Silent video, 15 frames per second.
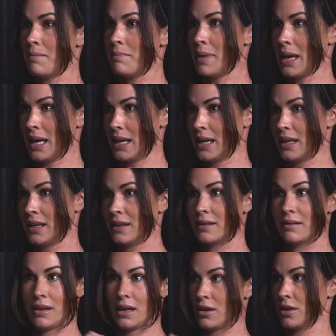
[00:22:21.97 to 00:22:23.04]

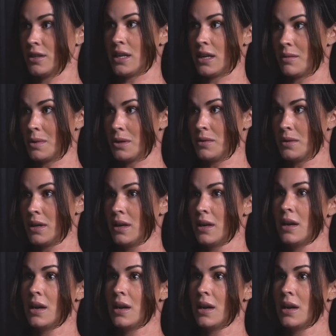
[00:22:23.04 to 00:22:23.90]
pain in her tailbone